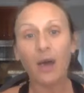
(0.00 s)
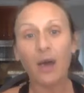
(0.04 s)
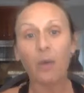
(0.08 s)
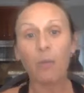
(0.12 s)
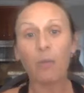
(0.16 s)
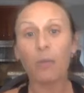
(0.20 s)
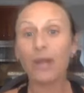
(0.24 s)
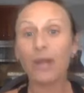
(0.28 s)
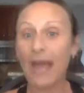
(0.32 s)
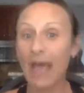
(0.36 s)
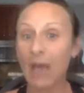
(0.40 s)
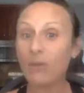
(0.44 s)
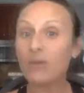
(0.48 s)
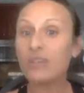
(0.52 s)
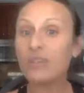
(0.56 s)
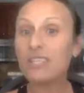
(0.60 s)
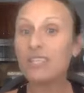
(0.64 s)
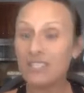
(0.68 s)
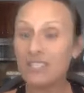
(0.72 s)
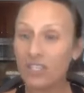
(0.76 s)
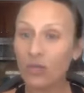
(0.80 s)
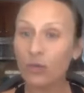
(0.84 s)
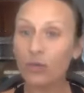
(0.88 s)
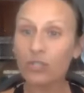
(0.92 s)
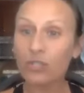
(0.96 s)
But I was
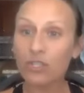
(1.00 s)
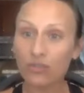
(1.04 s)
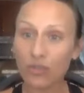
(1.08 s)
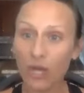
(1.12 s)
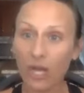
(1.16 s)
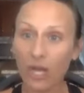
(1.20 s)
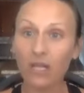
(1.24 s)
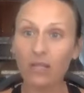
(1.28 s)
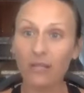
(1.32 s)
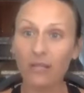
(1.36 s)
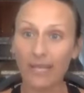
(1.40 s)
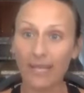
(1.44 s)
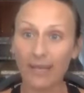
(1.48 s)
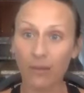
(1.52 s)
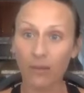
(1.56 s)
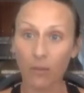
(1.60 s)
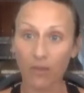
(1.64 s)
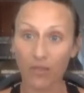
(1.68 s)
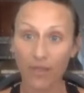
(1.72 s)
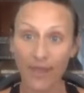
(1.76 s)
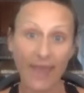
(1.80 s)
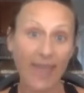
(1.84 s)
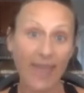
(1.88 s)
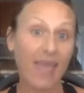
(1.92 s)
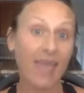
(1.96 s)
still struggling
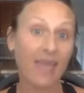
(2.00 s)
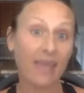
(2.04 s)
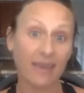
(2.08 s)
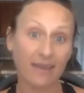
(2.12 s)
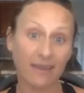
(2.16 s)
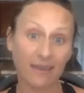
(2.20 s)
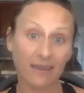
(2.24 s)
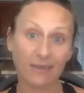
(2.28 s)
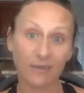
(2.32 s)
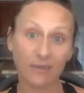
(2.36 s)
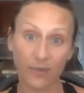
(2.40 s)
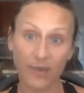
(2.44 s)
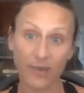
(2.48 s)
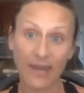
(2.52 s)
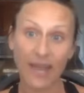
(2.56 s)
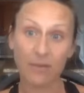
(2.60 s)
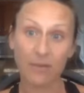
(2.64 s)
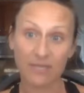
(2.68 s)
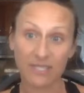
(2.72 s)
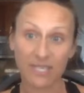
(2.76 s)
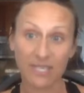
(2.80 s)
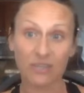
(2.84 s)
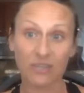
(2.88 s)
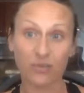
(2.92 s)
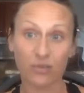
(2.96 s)
with ED when I
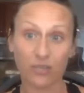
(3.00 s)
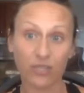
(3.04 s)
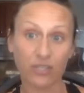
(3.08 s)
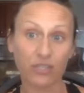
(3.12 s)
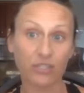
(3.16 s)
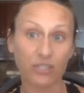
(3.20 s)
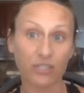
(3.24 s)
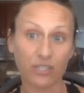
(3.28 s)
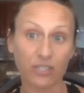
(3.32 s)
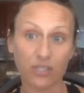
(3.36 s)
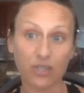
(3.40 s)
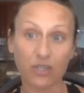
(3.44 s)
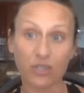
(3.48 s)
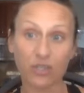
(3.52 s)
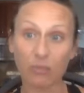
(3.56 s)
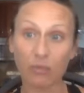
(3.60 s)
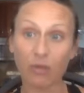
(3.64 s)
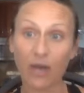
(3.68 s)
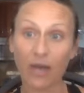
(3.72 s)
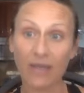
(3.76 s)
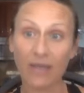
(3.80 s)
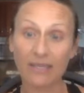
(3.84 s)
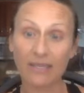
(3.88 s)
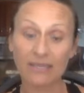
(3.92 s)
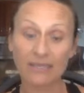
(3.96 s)
was introduced to Juice
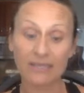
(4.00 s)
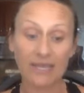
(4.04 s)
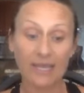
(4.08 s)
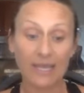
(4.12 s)
Plus.